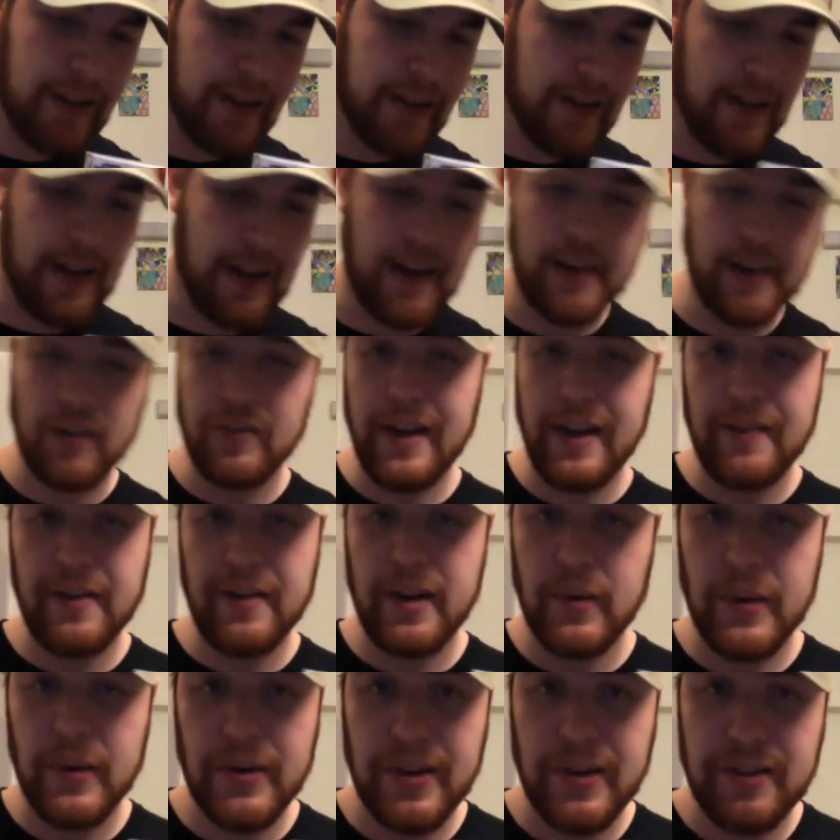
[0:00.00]
I don't have
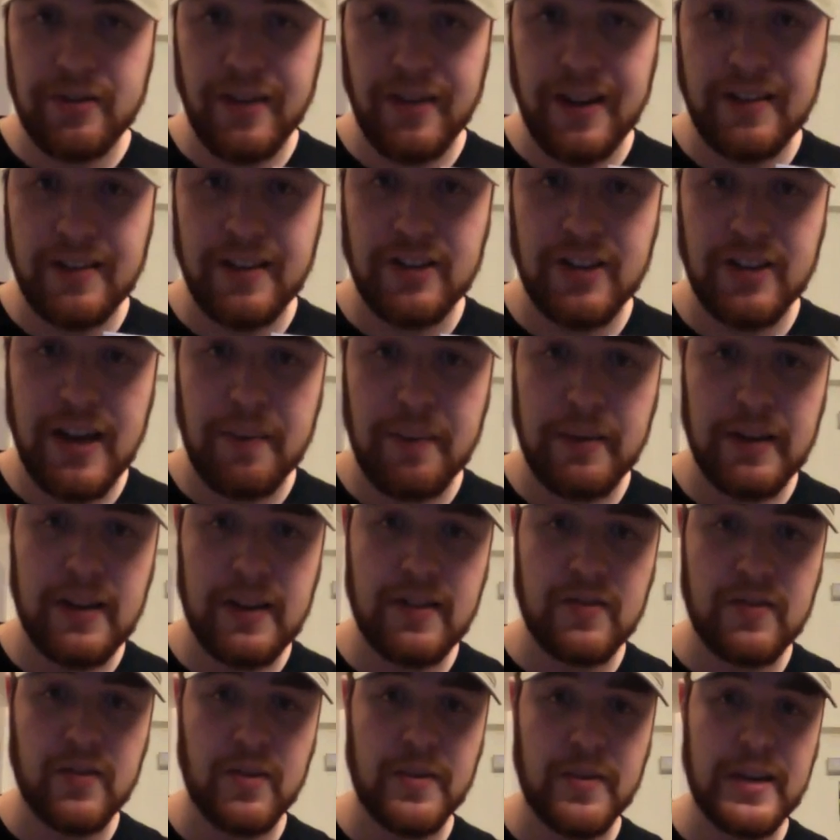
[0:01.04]
anyone who can translate
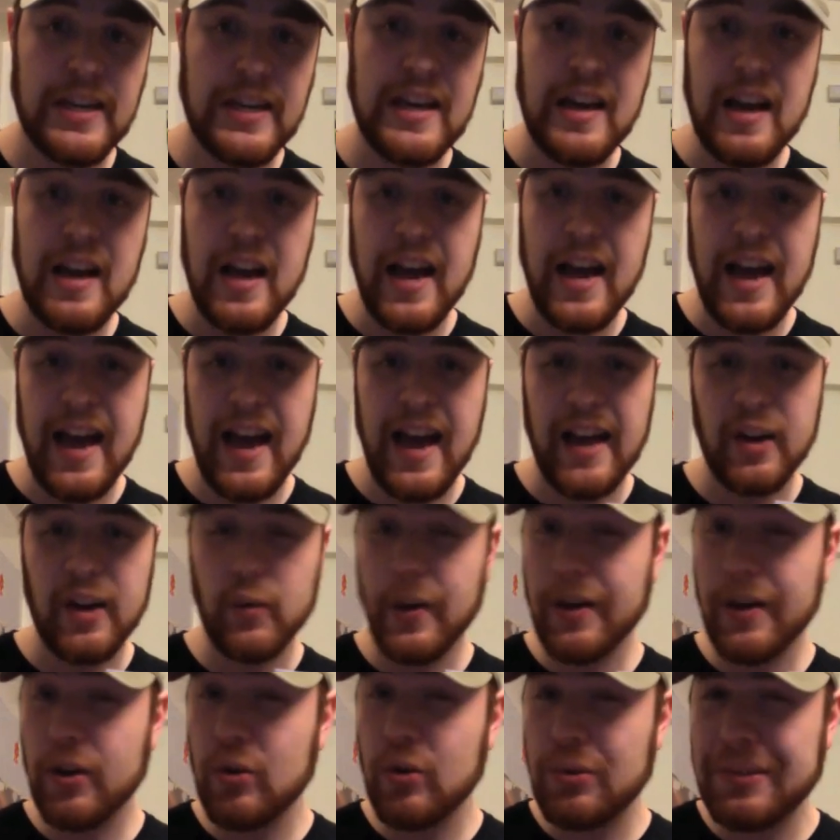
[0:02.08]
Japanese for me, and a
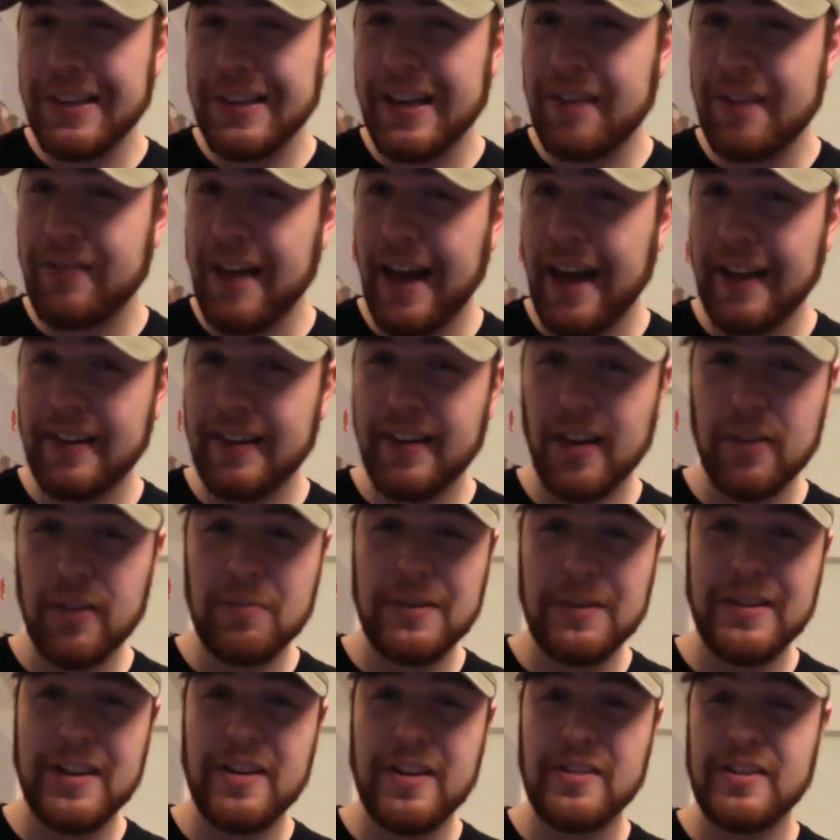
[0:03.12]
quick googling of that tells
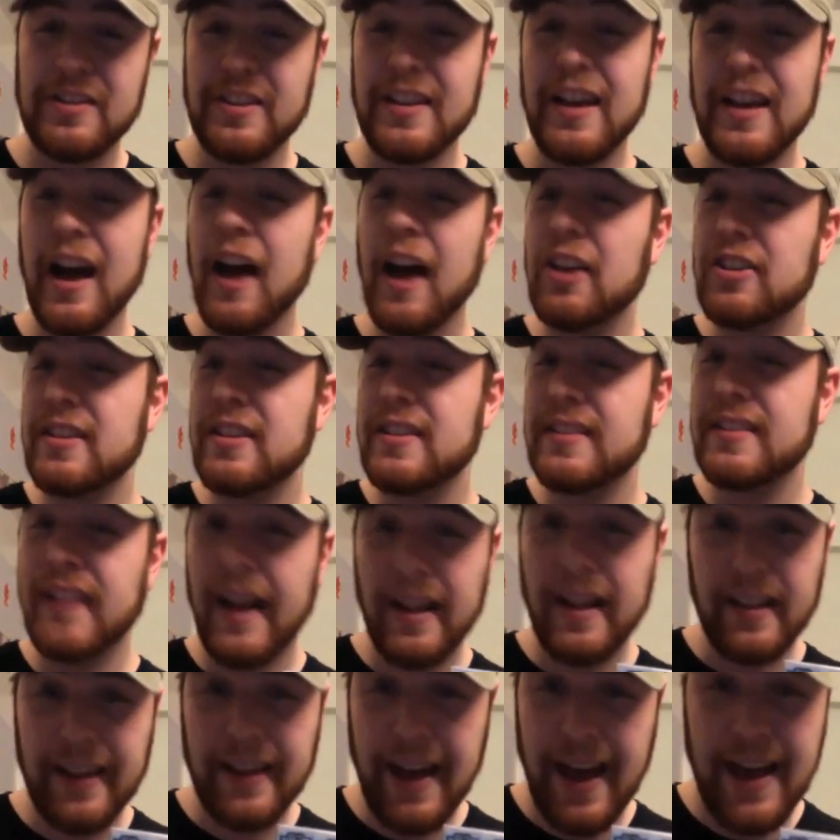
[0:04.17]
me they're
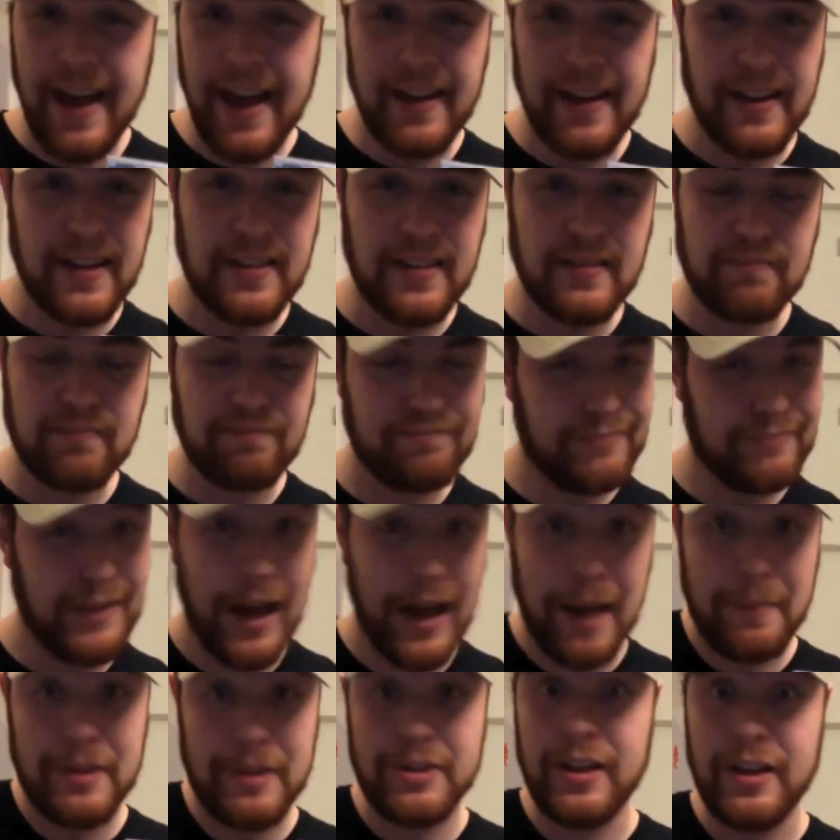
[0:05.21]
Dagashi-style candies,
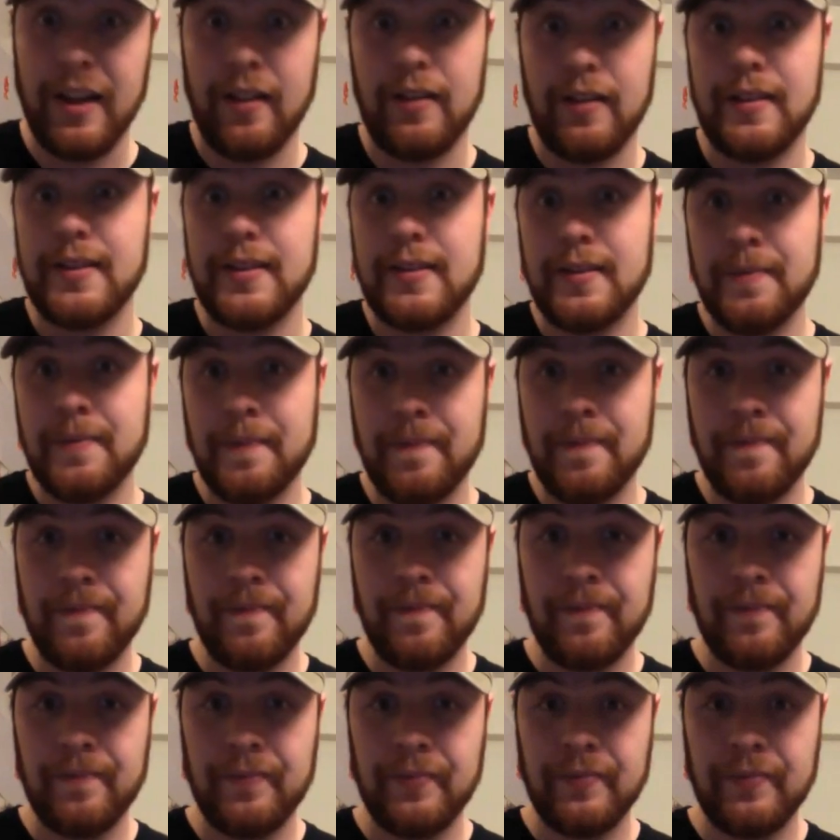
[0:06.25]
not much else.
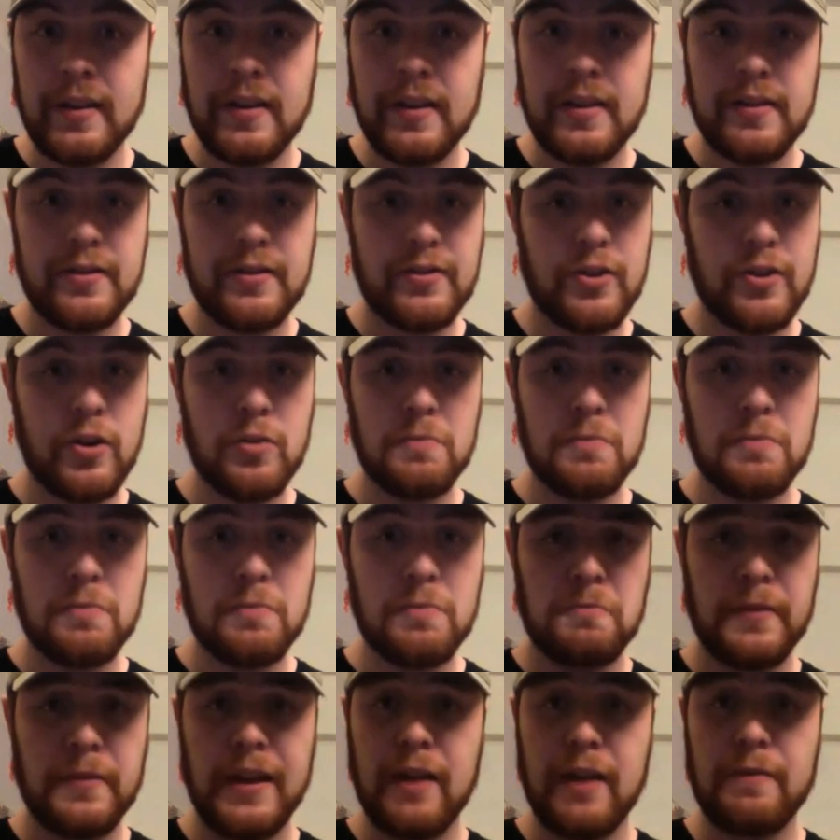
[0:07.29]
So,
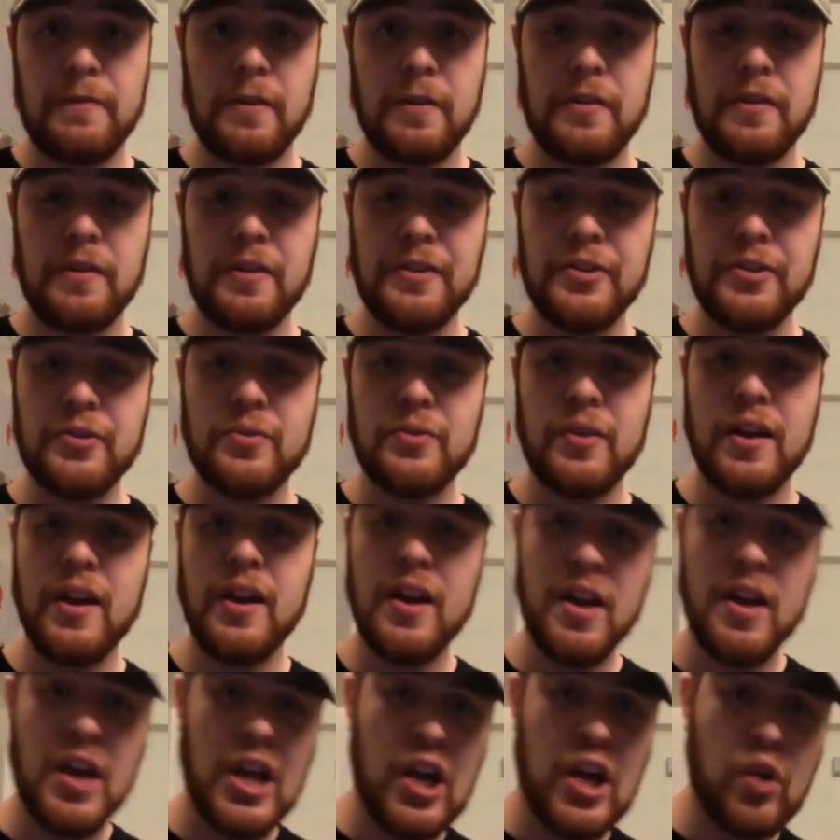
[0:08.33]
without further ado,
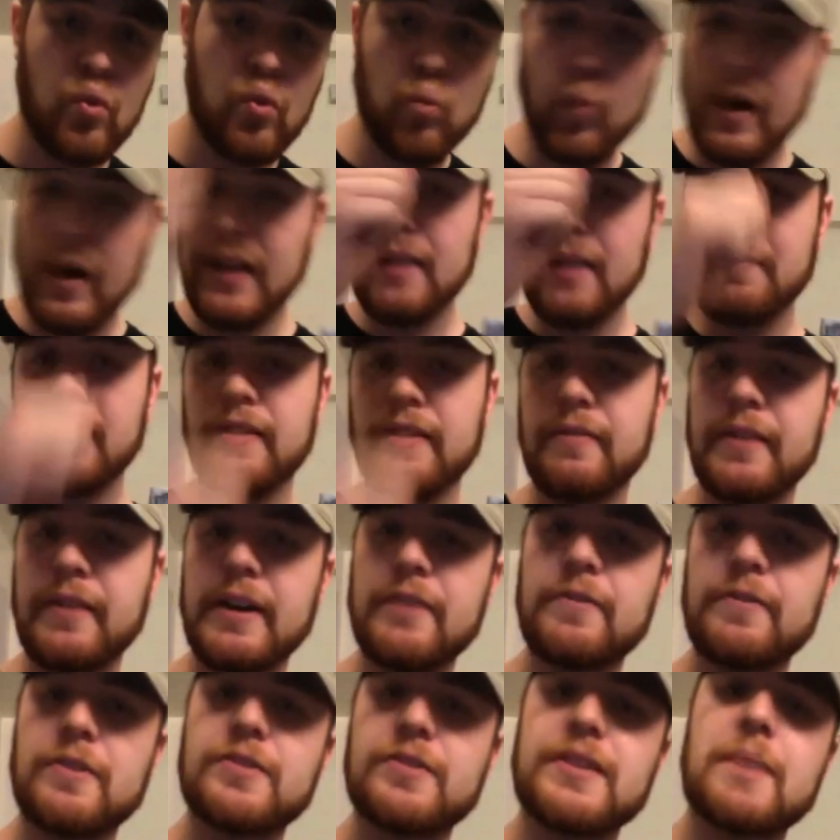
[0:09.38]
welcome to the
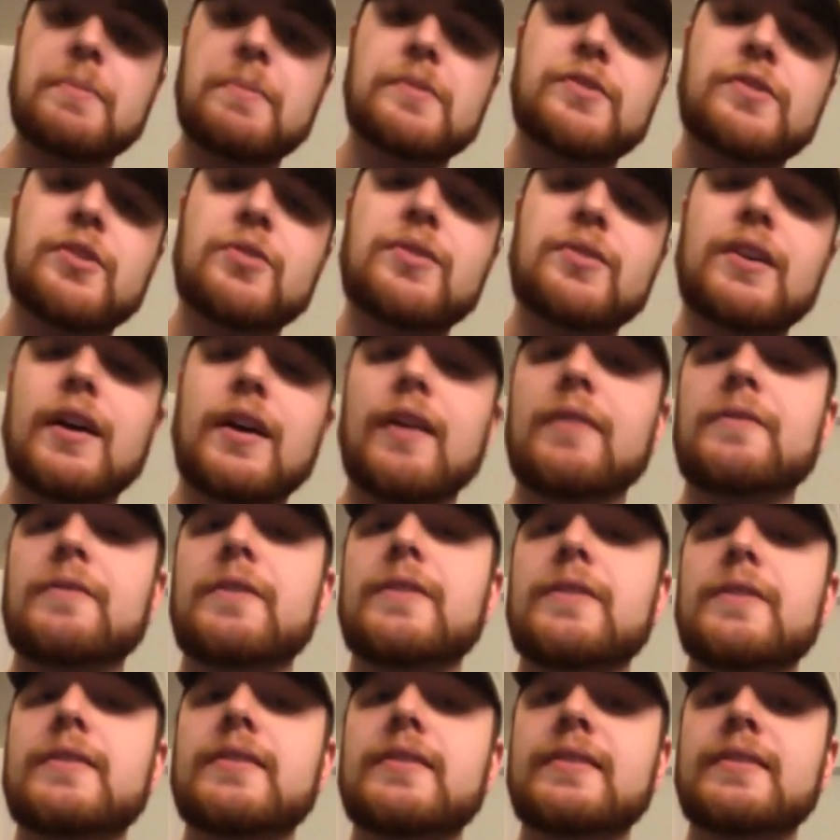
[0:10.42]
very first episode of
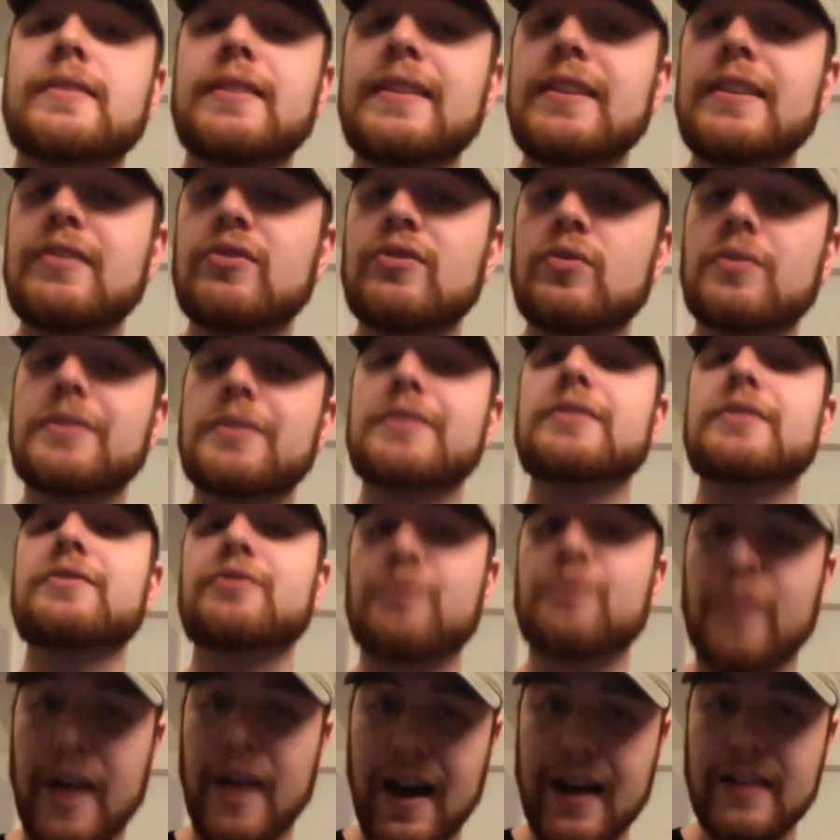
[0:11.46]
Citysaurus
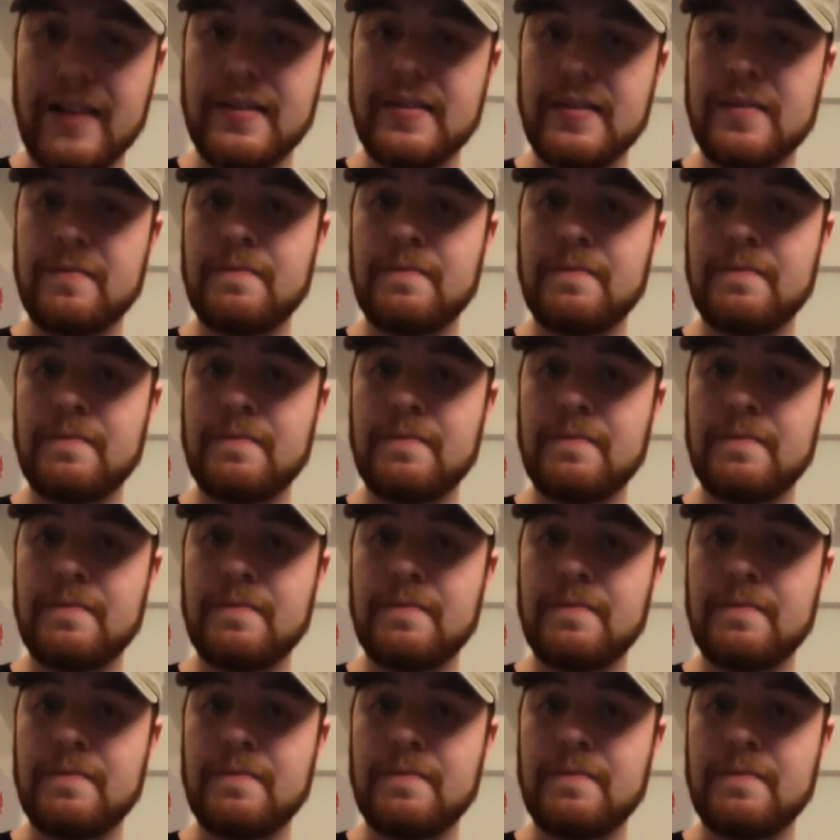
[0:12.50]
Tries.